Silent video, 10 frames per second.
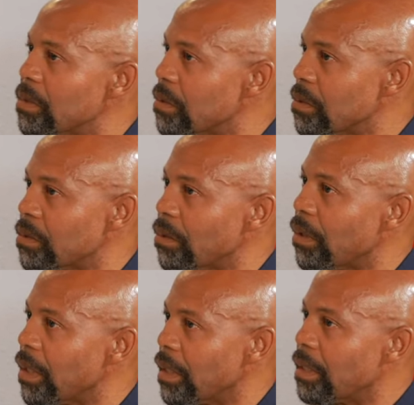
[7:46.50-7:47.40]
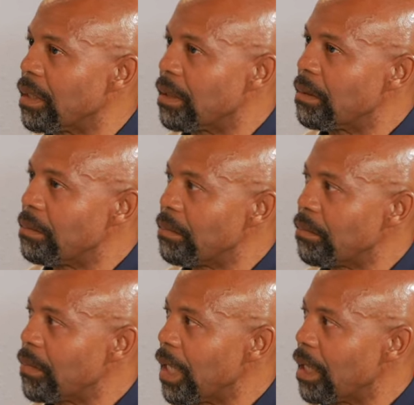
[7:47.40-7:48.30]
is the story?
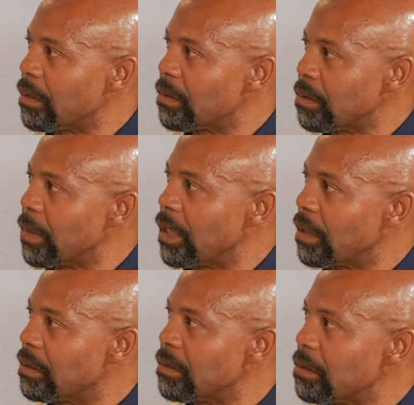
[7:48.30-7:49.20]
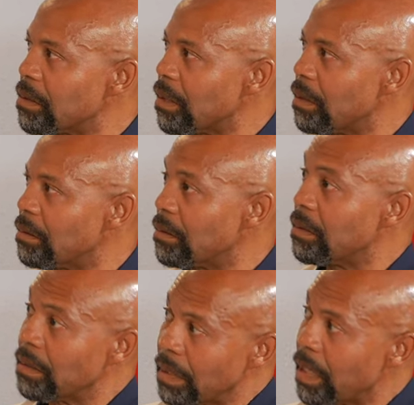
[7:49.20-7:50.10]
Yeah, to me. So
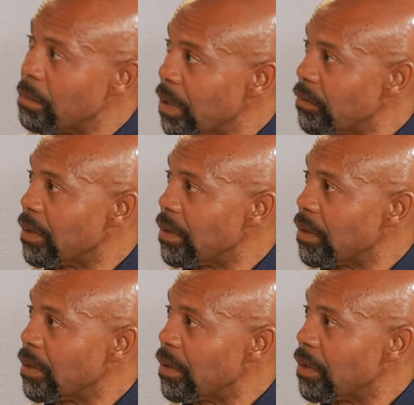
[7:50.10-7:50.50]
I believe